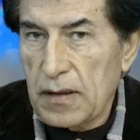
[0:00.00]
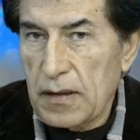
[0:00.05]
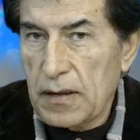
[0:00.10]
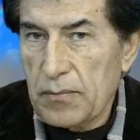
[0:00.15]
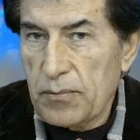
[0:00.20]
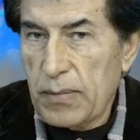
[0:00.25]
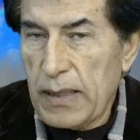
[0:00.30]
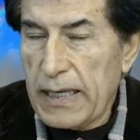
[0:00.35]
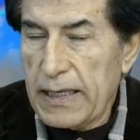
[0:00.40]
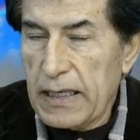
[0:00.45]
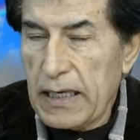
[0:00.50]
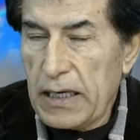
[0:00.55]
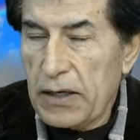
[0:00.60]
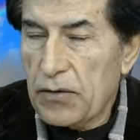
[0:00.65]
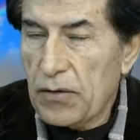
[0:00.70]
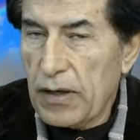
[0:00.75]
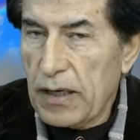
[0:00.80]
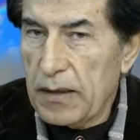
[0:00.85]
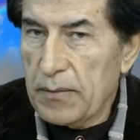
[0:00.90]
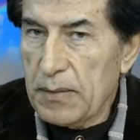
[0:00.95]
by narrow
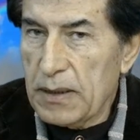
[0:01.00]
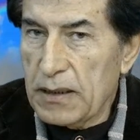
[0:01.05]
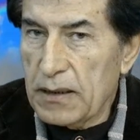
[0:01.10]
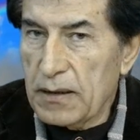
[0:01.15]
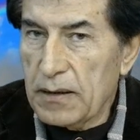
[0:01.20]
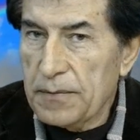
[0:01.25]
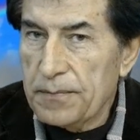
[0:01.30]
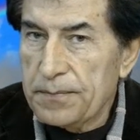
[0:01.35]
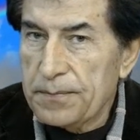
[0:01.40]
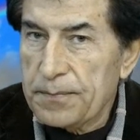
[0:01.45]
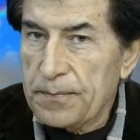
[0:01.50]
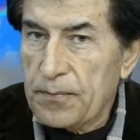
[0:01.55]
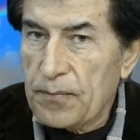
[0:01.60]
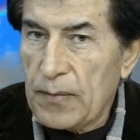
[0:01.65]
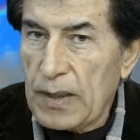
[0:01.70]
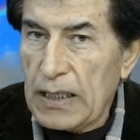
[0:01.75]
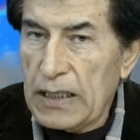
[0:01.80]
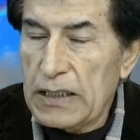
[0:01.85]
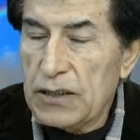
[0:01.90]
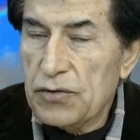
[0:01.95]
I mean
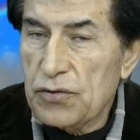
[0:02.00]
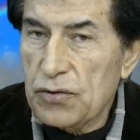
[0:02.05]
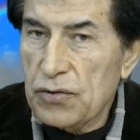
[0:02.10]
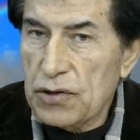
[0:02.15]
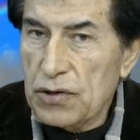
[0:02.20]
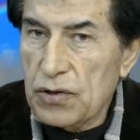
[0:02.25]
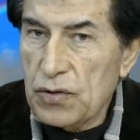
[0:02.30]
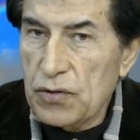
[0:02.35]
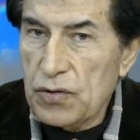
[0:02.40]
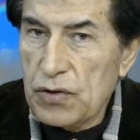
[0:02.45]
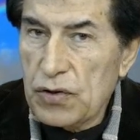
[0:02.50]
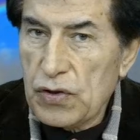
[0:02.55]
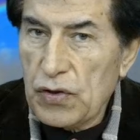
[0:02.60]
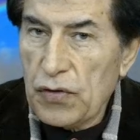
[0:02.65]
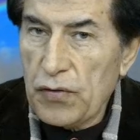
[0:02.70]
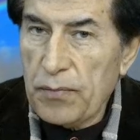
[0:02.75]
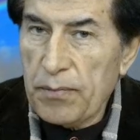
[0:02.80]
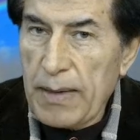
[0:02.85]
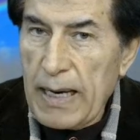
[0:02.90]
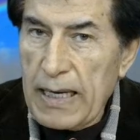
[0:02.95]
it reduced
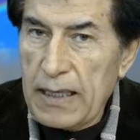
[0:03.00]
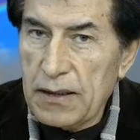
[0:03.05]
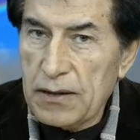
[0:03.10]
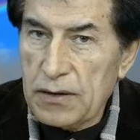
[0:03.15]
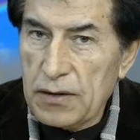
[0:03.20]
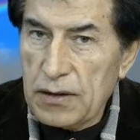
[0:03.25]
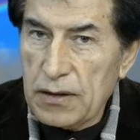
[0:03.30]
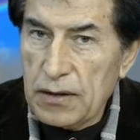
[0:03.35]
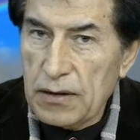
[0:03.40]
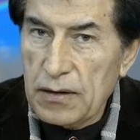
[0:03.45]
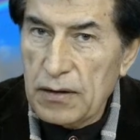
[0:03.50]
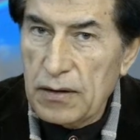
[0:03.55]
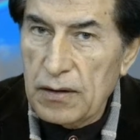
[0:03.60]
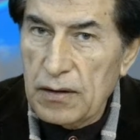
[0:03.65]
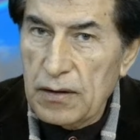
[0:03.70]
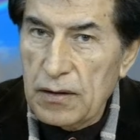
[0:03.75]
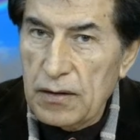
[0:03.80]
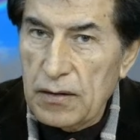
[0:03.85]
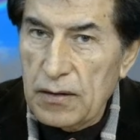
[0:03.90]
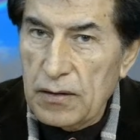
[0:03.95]
humanity
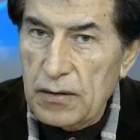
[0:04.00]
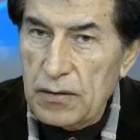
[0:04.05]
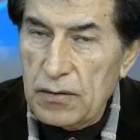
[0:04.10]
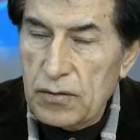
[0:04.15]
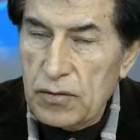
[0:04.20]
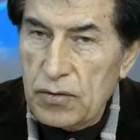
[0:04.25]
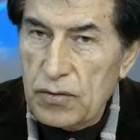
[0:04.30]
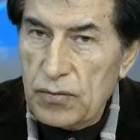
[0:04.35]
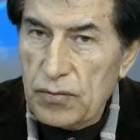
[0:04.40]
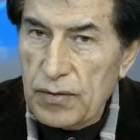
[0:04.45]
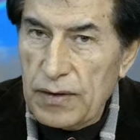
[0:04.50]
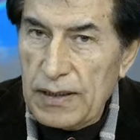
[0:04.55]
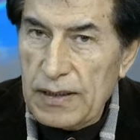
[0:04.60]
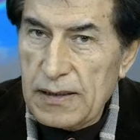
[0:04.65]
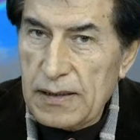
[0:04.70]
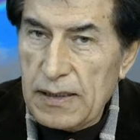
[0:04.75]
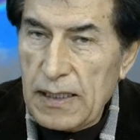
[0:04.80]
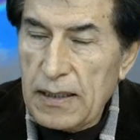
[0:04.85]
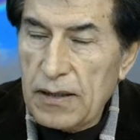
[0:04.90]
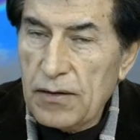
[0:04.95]
to the
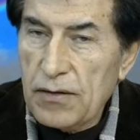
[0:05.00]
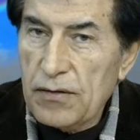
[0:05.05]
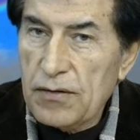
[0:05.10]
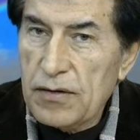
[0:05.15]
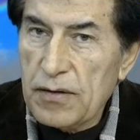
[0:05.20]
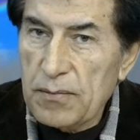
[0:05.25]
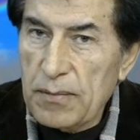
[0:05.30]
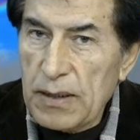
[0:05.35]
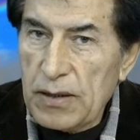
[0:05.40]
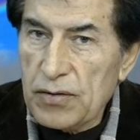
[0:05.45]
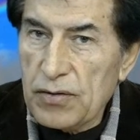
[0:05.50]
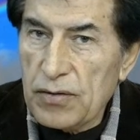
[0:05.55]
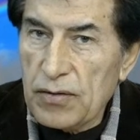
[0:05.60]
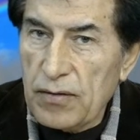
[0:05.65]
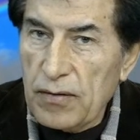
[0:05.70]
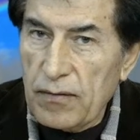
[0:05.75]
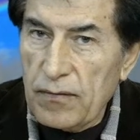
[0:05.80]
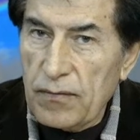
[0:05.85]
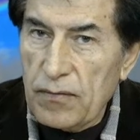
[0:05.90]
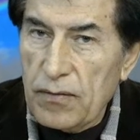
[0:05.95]
single dimension
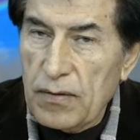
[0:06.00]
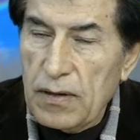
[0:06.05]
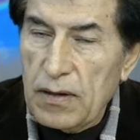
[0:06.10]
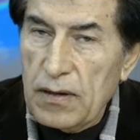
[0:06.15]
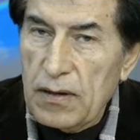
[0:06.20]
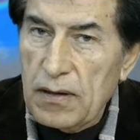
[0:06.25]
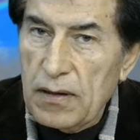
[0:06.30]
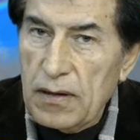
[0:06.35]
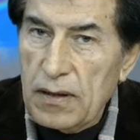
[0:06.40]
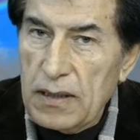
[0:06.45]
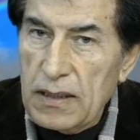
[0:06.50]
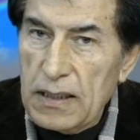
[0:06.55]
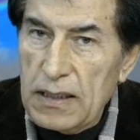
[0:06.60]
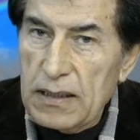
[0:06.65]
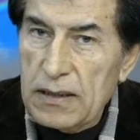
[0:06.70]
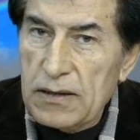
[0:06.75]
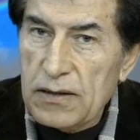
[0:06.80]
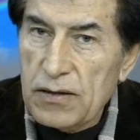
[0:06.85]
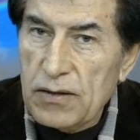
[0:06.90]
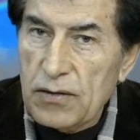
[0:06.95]
of
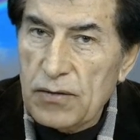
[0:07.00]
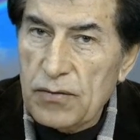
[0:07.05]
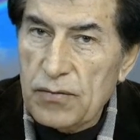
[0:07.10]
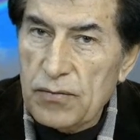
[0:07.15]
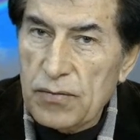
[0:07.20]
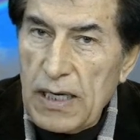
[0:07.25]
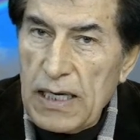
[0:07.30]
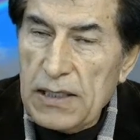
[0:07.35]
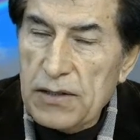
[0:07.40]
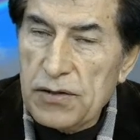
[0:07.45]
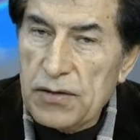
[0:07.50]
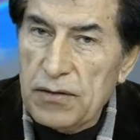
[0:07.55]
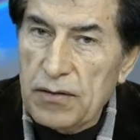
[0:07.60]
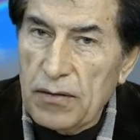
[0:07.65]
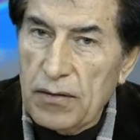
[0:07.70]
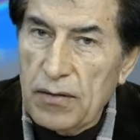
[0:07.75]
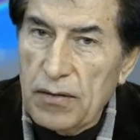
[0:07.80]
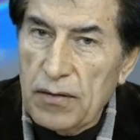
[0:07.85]
its rational